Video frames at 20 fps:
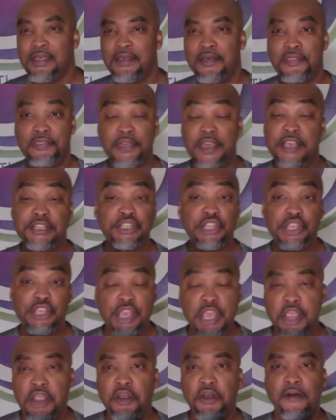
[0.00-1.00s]
This
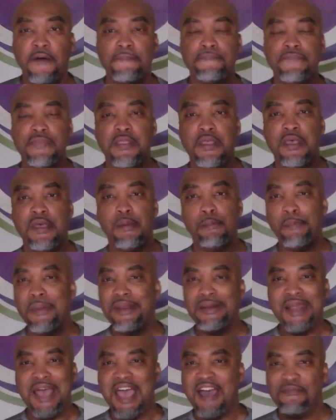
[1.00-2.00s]
year
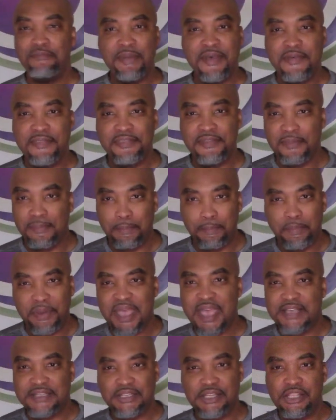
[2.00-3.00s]
may not have been the
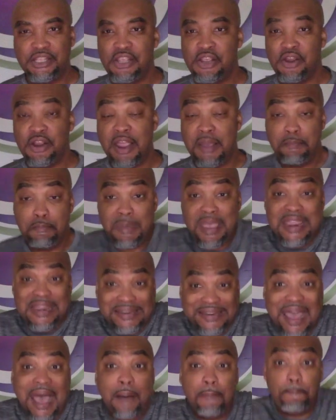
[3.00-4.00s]
best year. It may
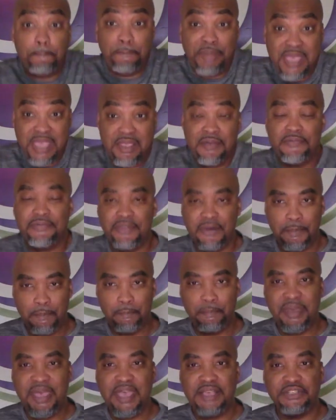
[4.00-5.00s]
not be the
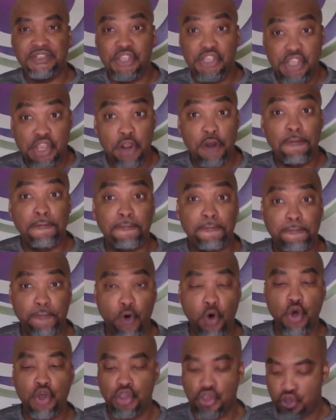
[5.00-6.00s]
best year
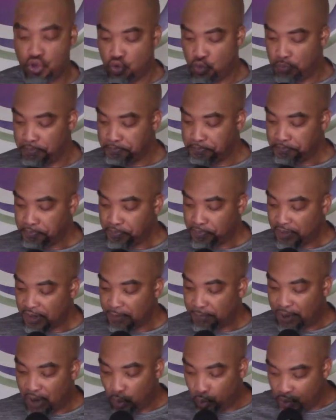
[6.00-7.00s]
for you.
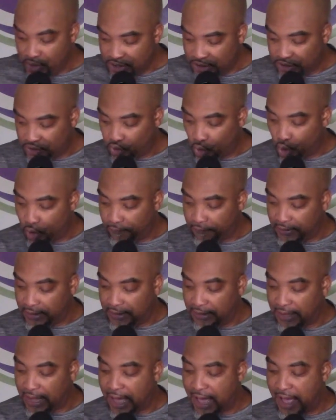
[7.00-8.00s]
But we serve a
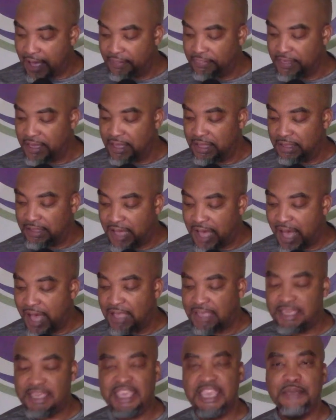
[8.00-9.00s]
God that
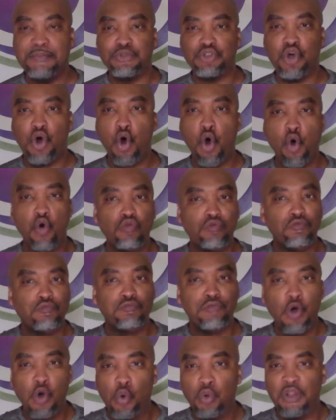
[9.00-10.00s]
God keeps
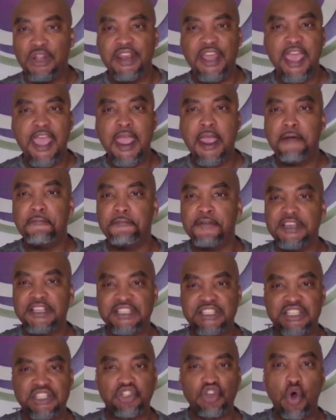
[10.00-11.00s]
on rolling every
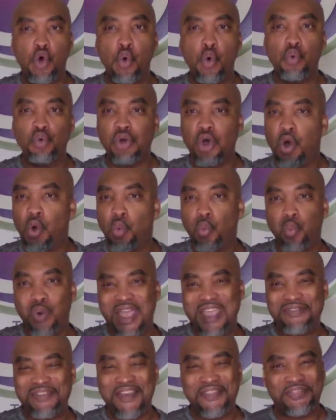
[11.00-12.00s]
stone
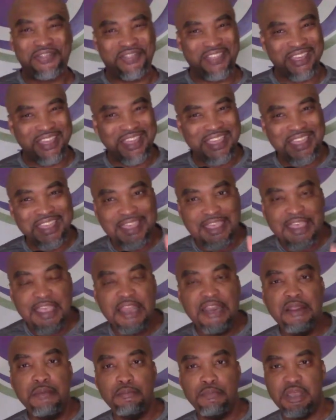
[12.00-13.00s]
away that the
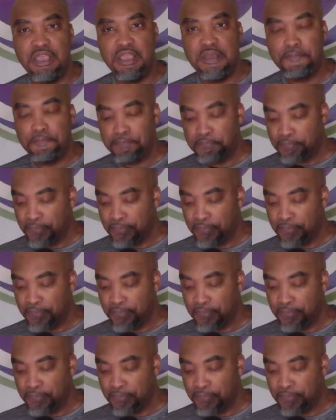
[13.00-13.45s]
enemy